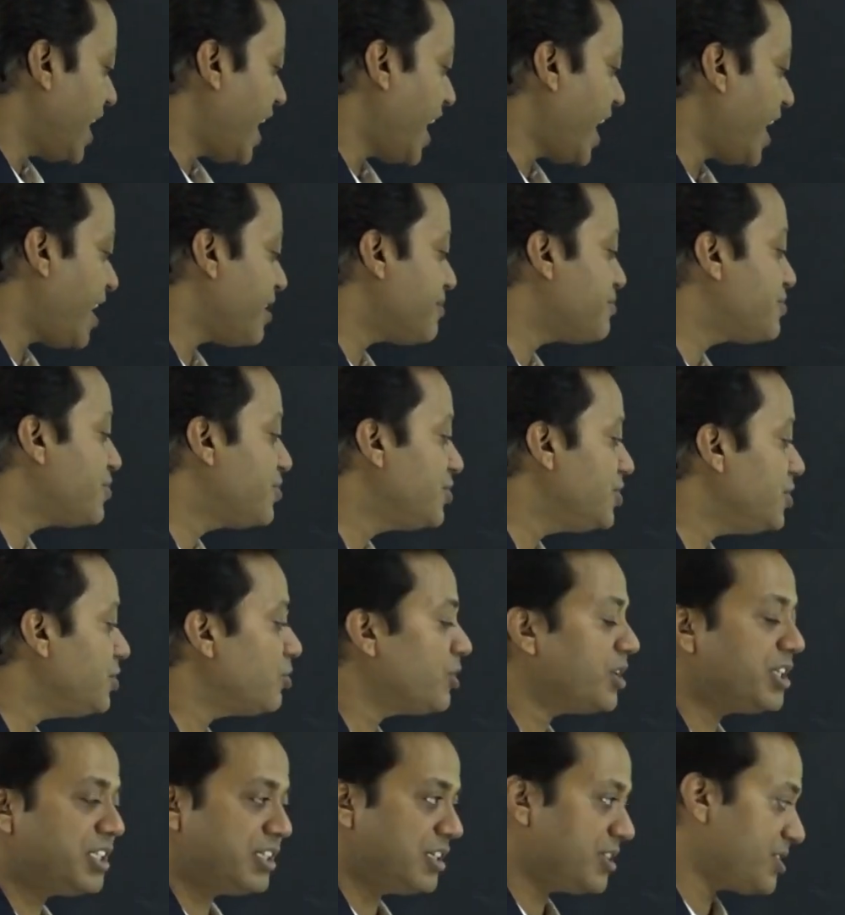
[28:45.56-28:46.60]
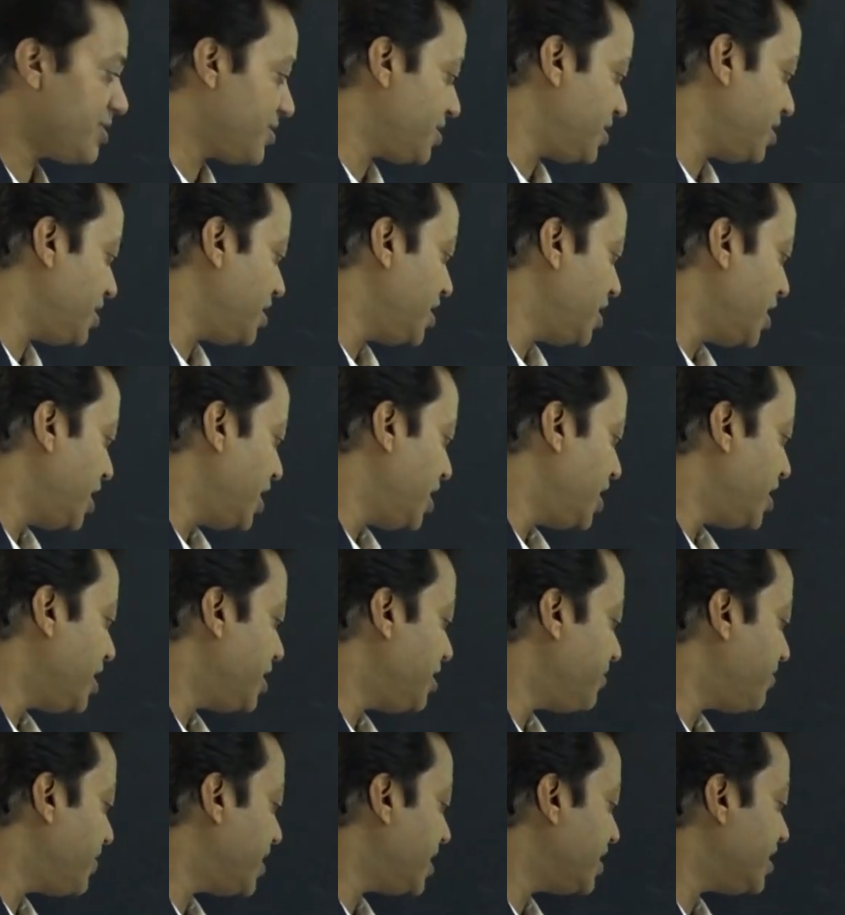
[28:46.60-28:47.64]
have zero energy
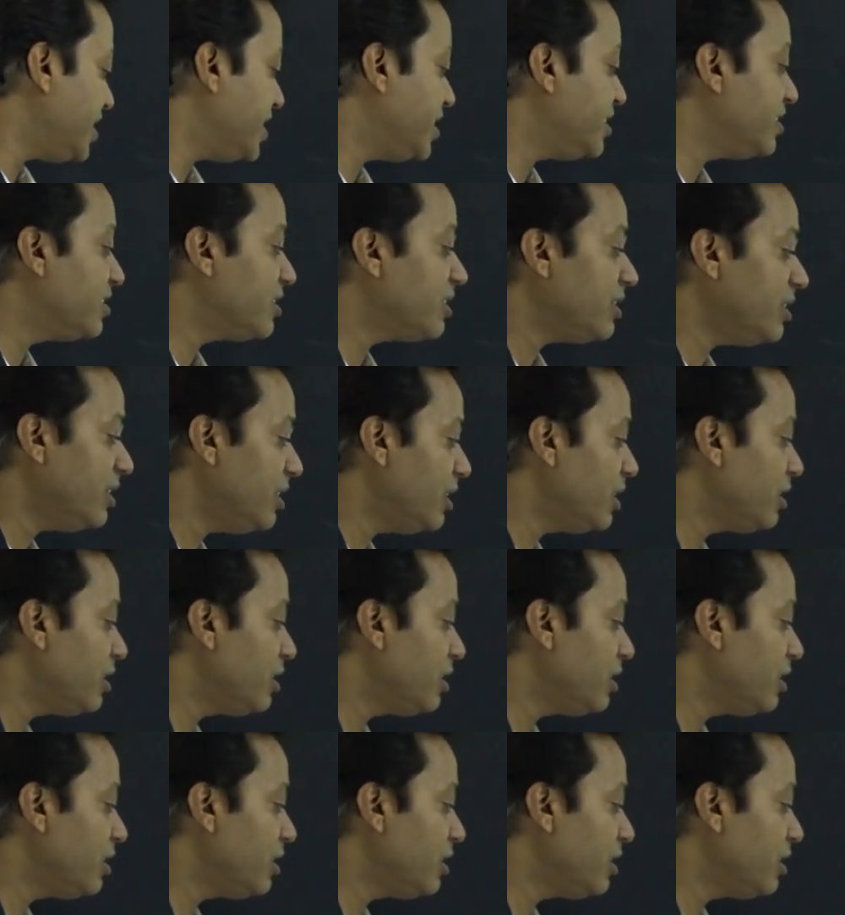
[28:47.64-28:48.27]
even in the